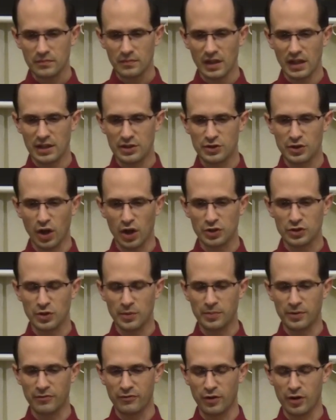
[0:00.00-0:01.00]
It is also
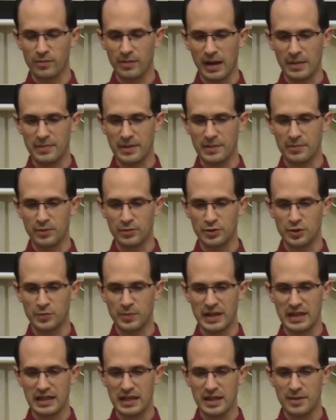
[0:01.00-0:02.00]
preferred by people who
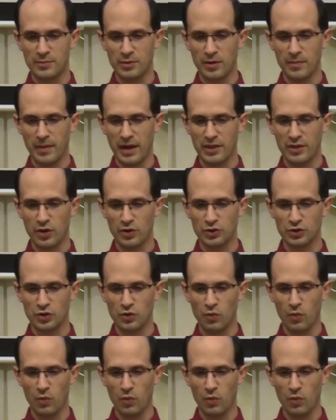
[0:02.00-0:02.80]
speak Hebrew and by those who